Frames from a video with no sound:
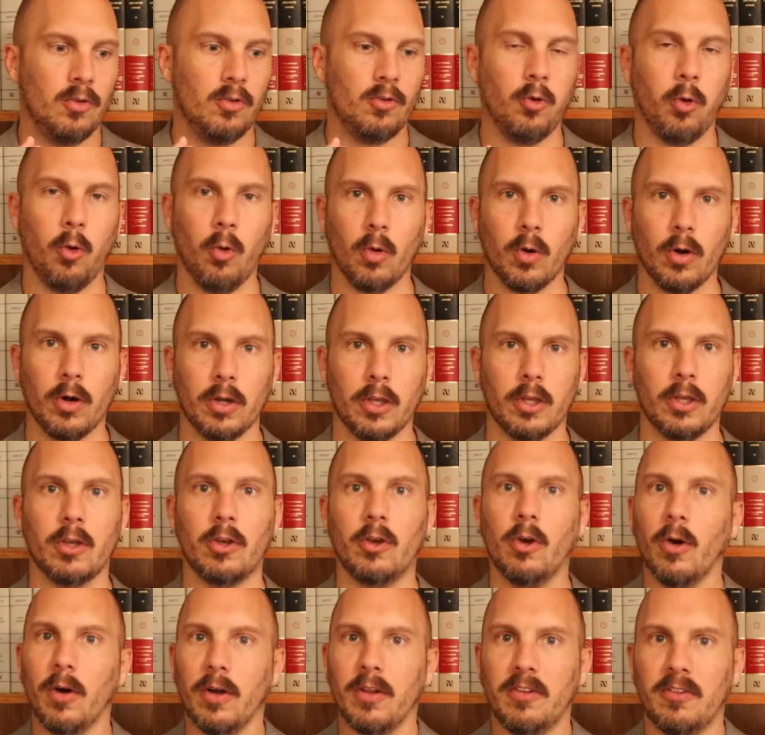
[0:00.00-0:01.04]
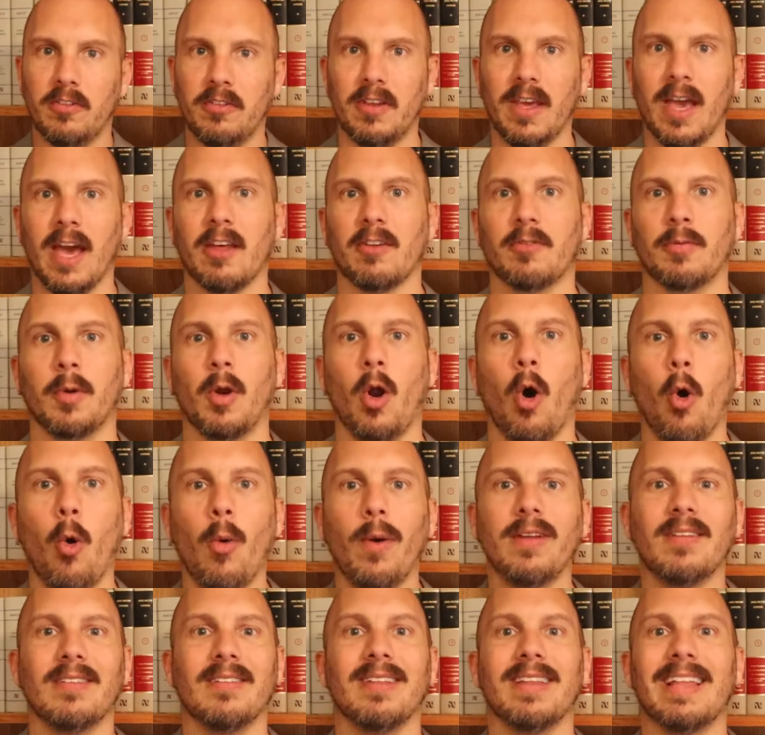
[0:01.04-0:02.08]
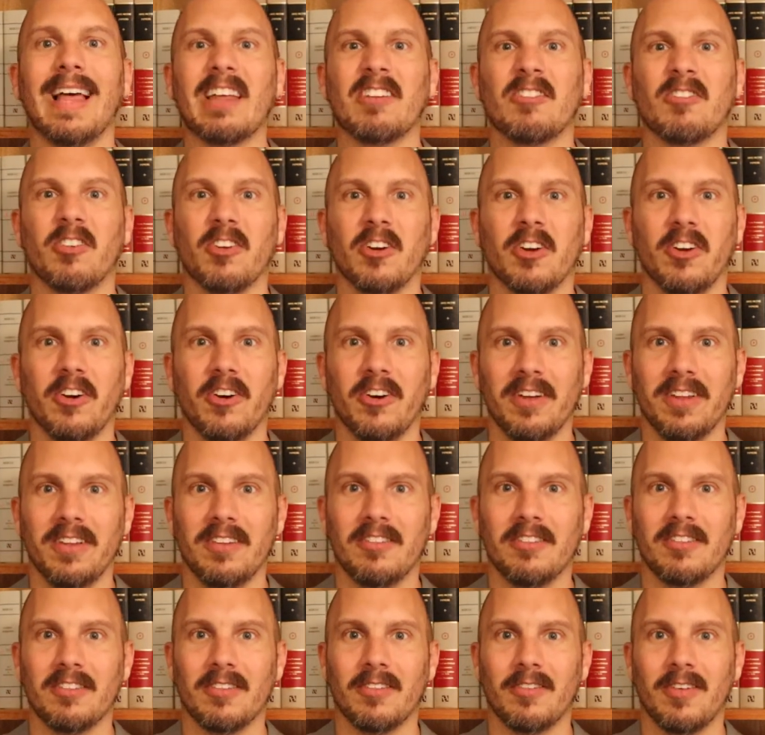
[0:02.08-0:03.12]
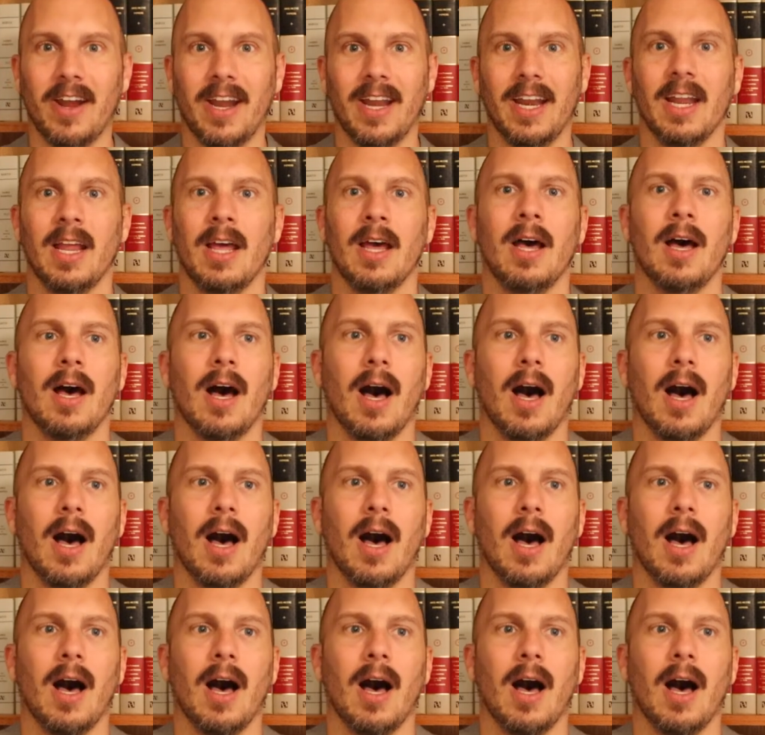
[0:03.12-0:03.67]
toward goods, yes, but always lesser goods, right?